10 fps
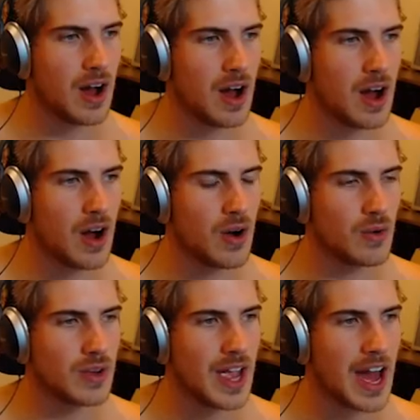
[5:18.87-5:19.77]

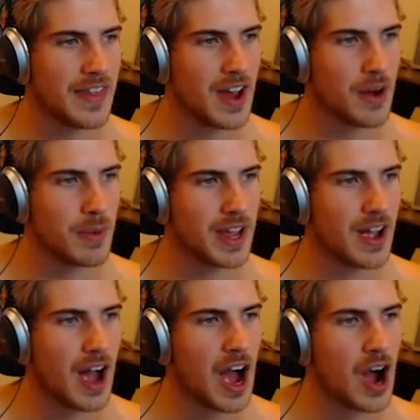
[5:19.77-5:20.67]
Oh, yeah, there we
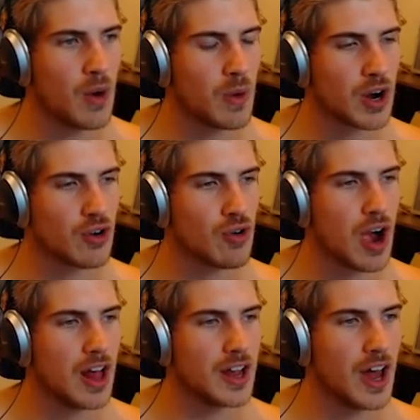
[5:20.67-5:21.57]
go. We're
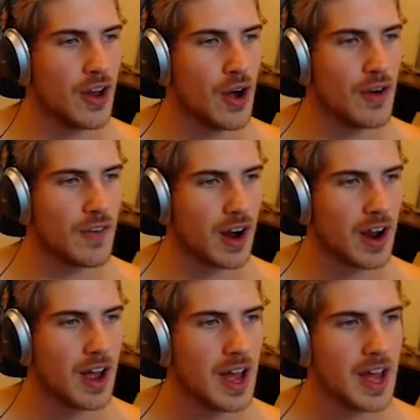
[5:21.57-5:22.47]
crawling on
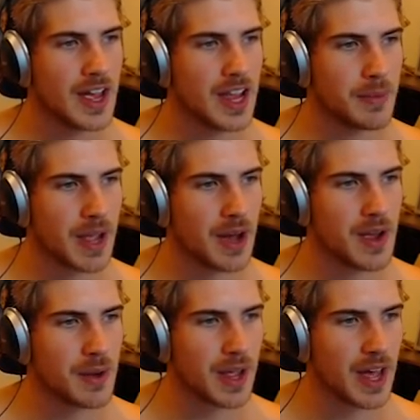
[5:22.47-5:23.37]
over. Here we go,
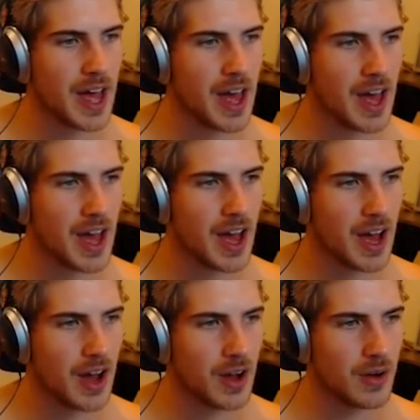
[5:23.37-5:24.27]
here we
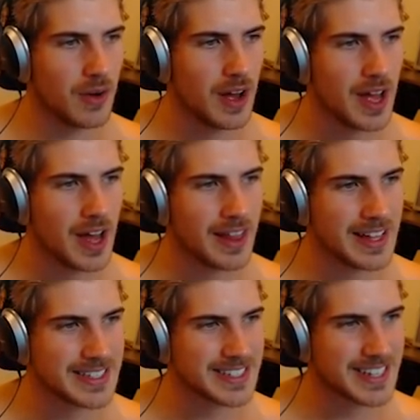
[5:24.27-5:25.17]
go.
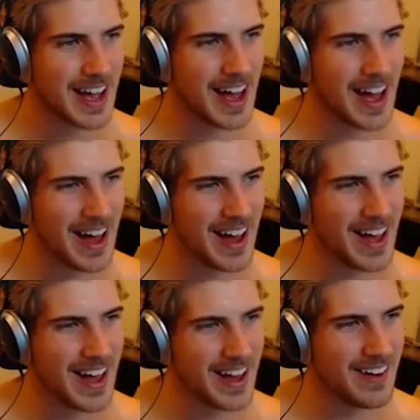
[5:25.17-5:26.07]
Let's
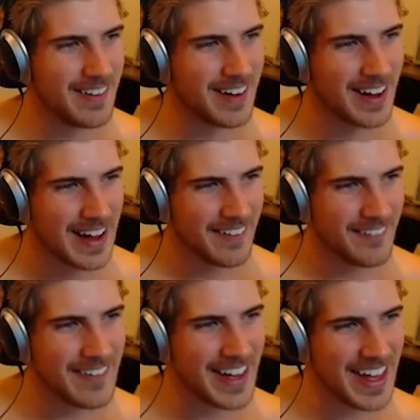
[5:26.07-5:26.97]
go.
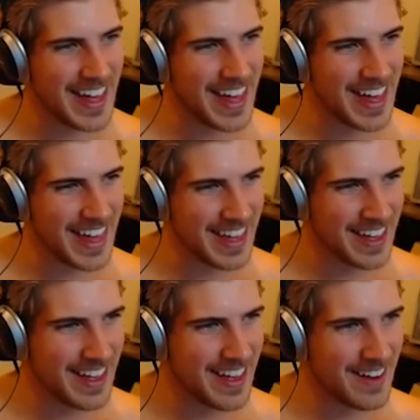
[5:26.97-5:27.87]
Woo!
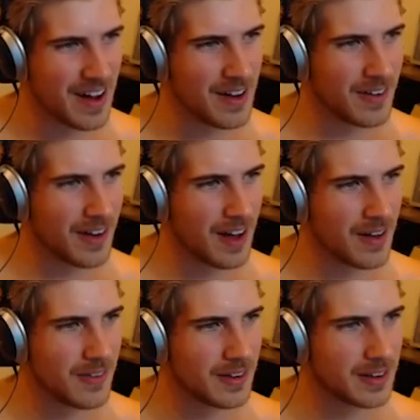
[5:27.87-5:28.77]
Oh,
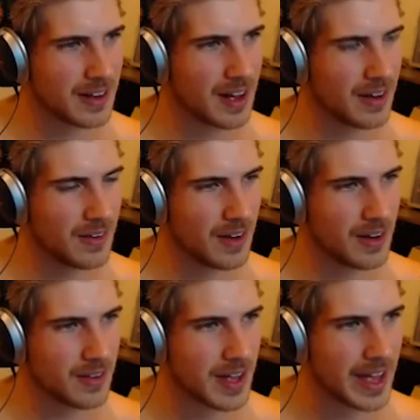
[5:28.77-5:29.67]
oh, Oh,
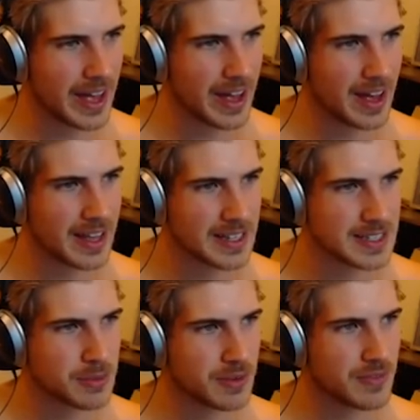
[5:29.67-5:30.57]
okay, I
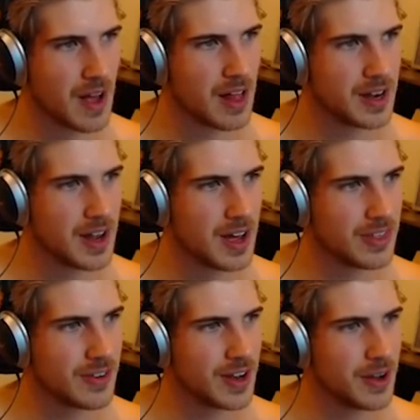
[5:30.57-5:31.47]
guess we're falling on
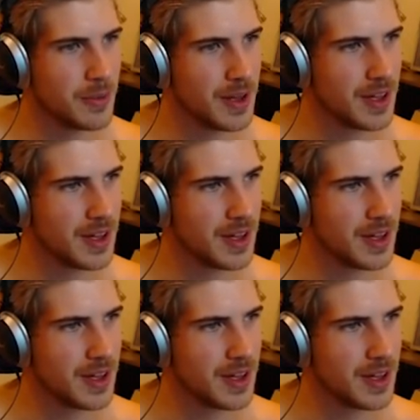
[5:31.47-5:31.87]
through.